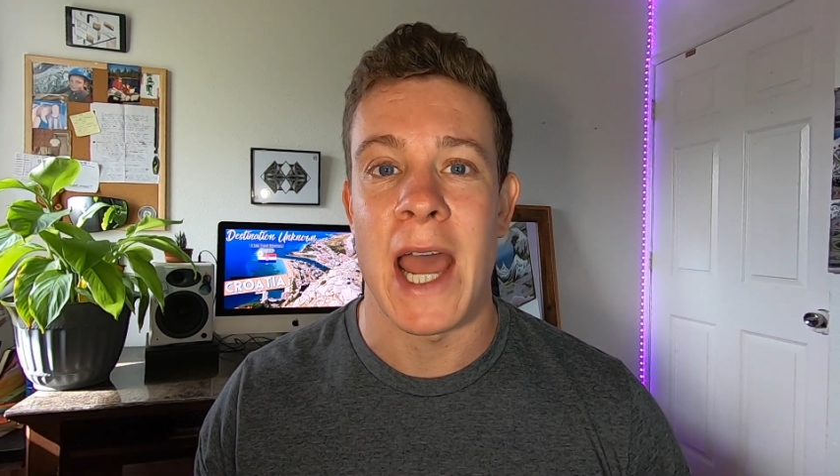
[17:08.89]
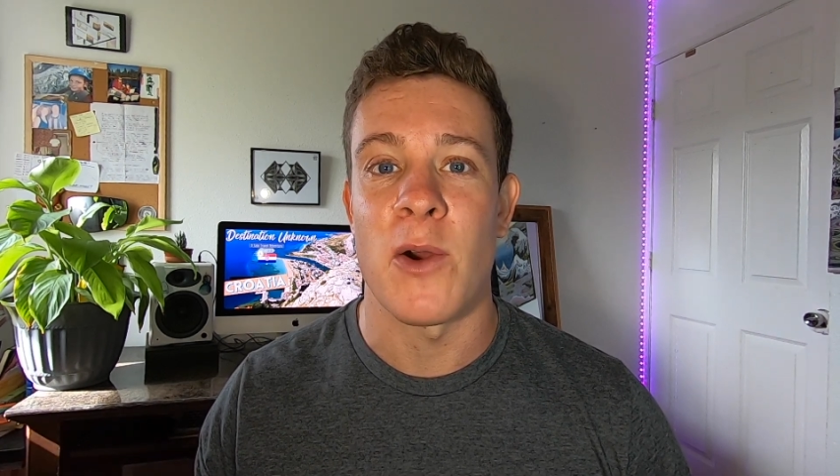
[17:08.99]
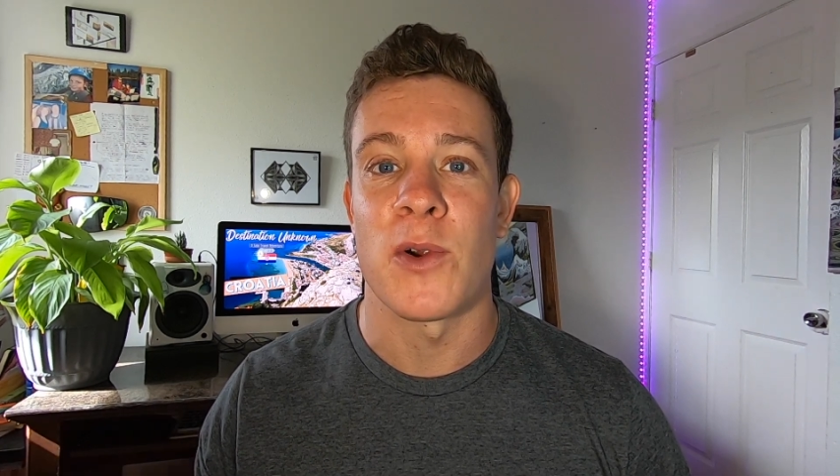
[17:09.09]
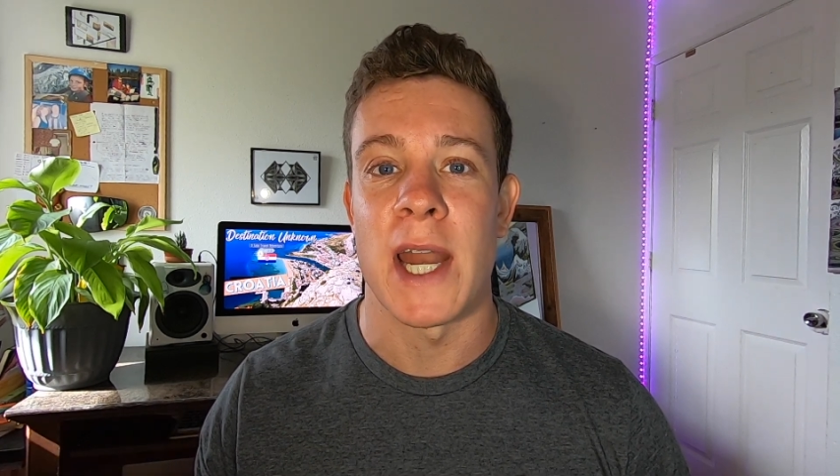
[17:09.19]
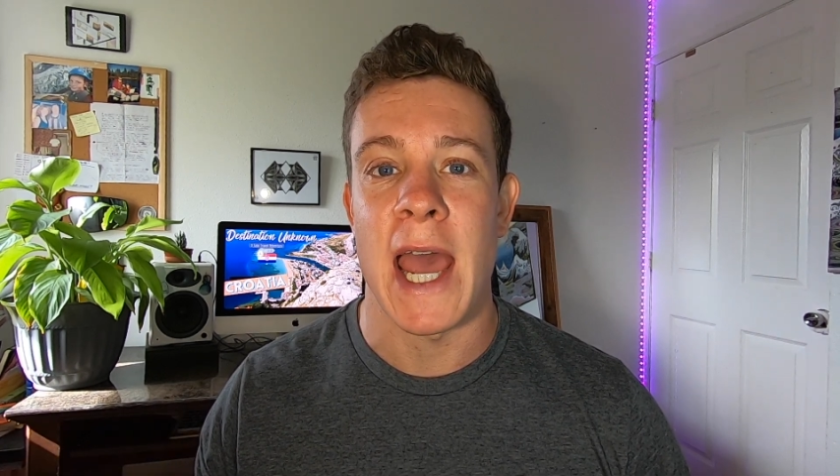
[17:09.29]

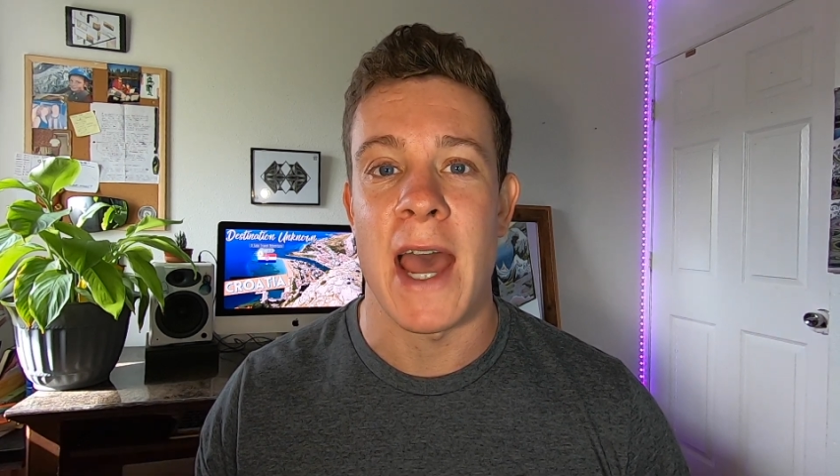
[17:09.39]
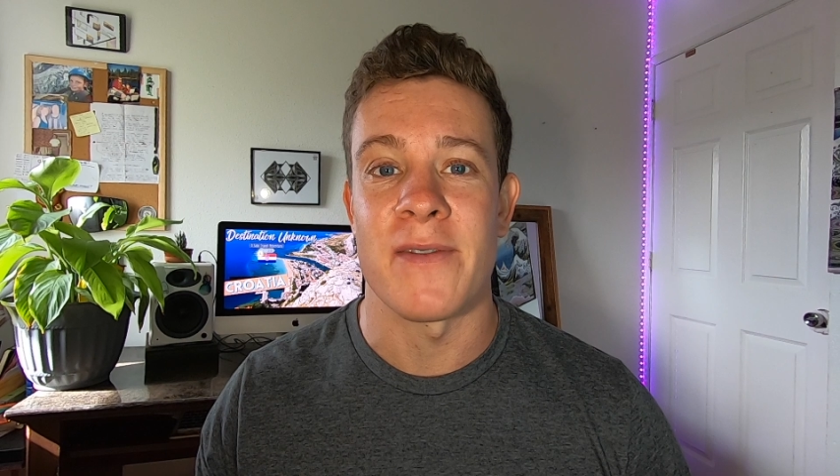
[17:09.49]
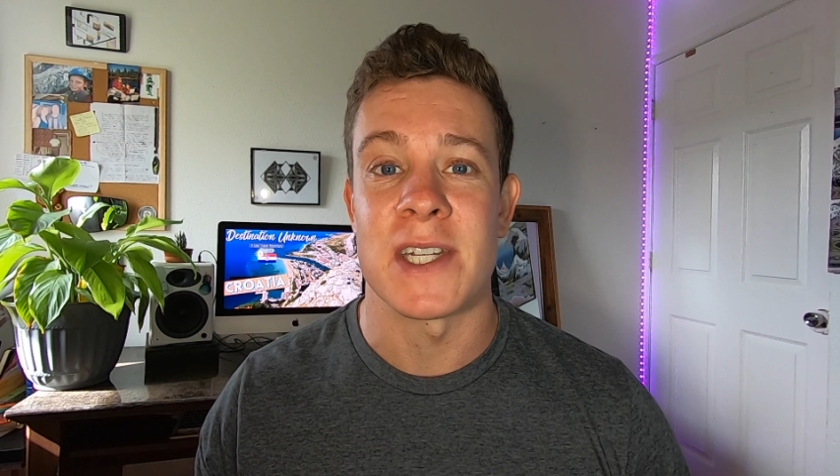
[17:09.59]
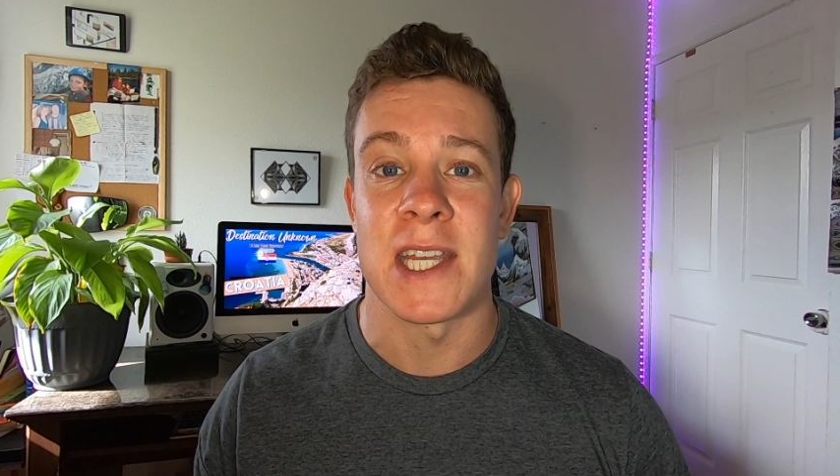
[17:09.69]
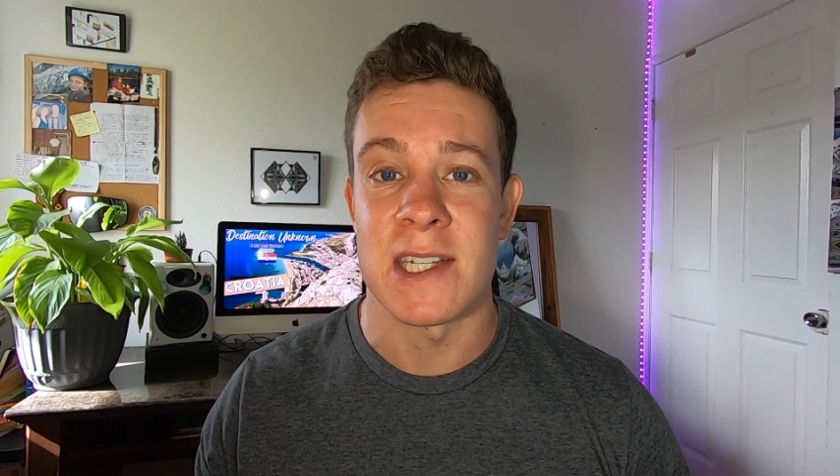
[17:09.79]
hour and a
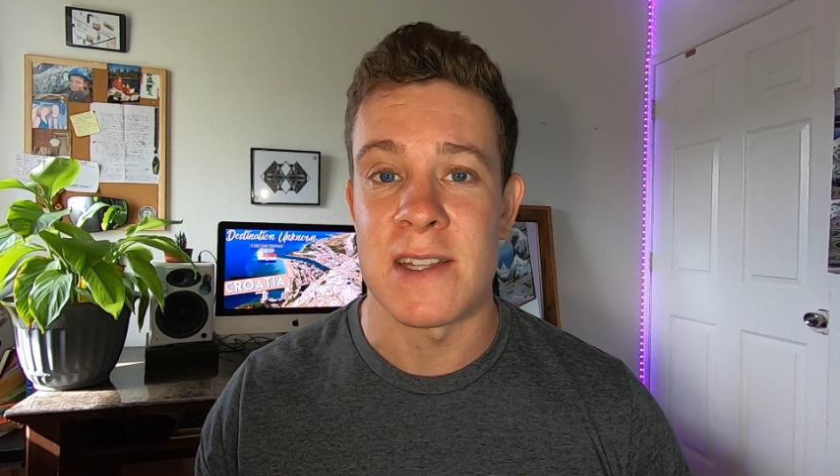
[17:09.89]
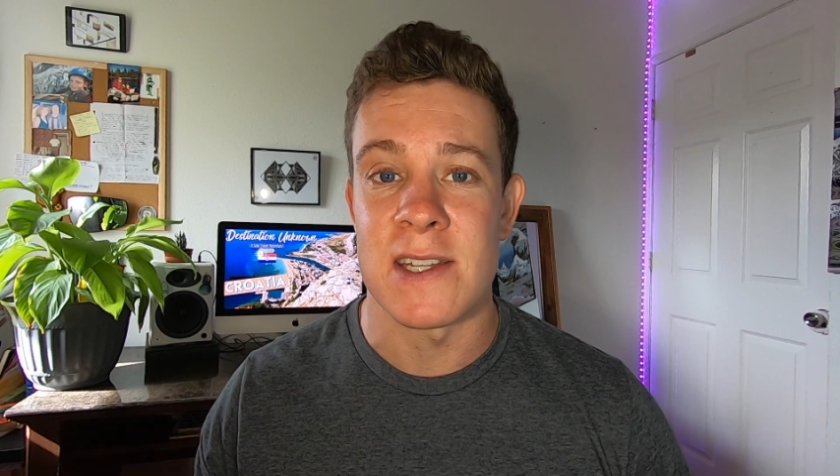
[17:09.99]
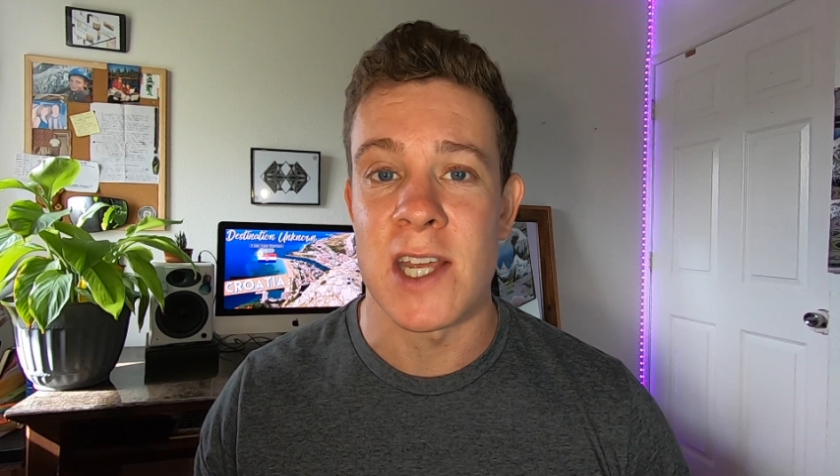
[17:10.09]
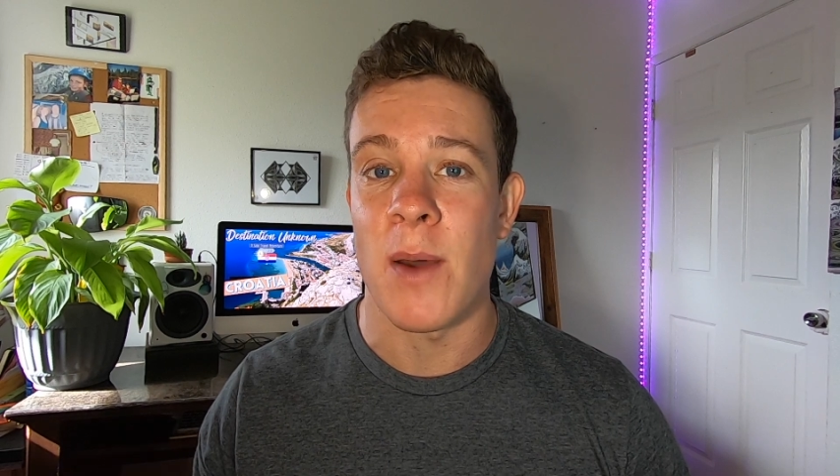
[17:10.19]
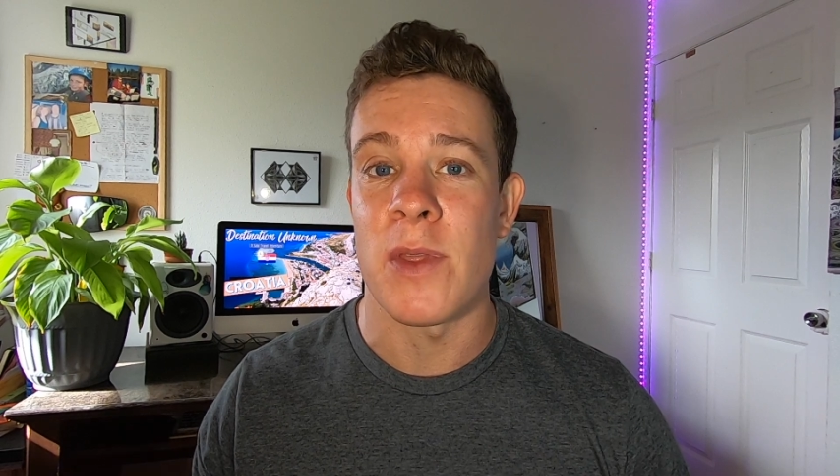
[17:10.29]
half to get to the
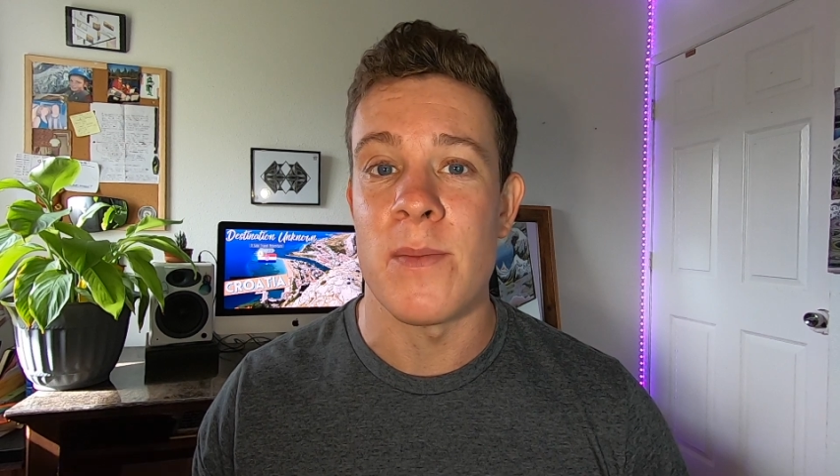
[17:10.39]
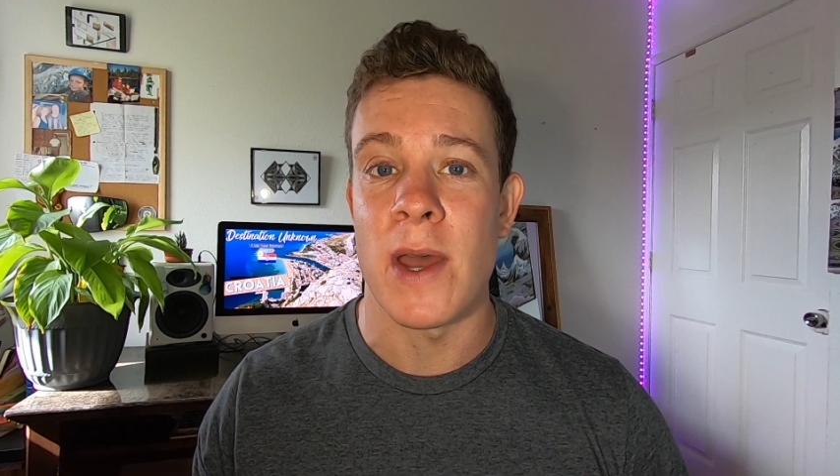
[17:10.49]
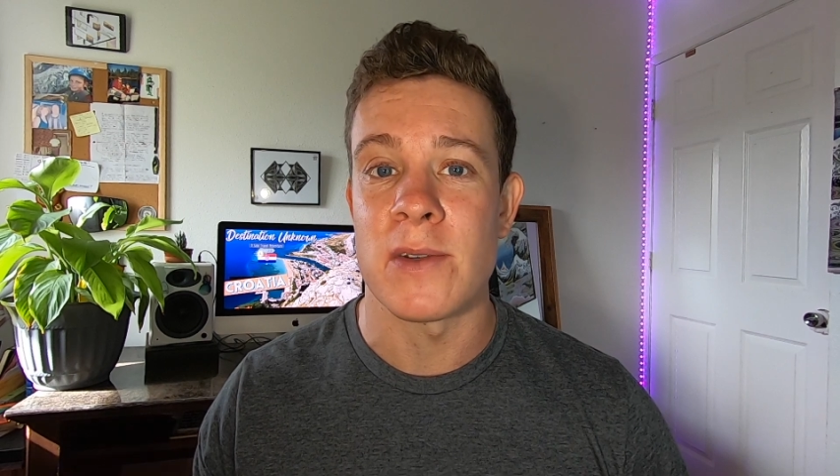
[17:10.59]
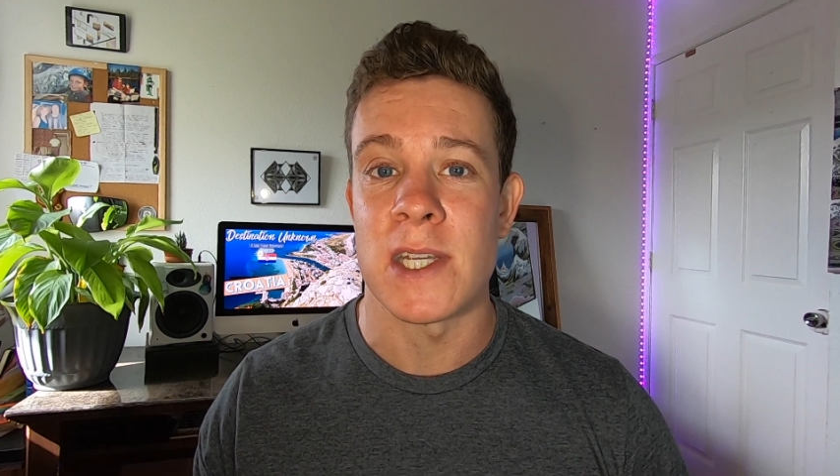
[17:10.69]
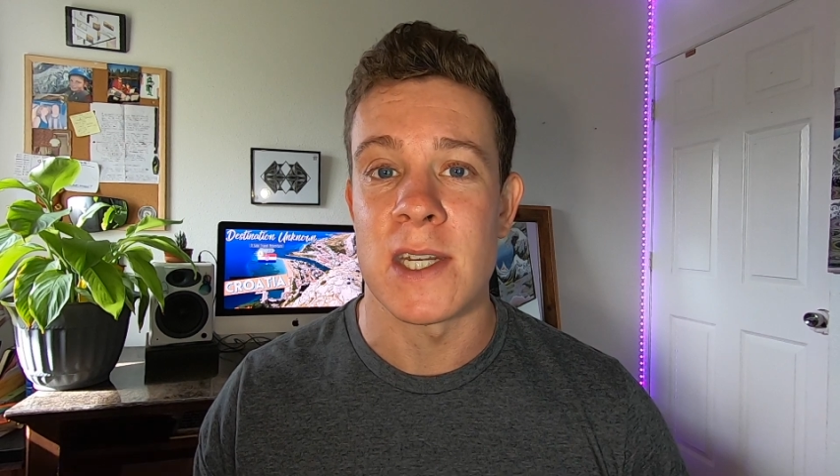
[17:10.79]
top of the
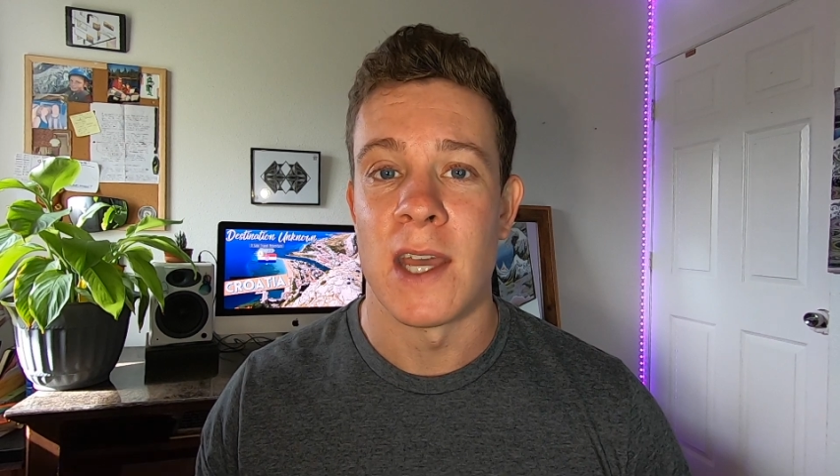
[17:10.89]
mountain.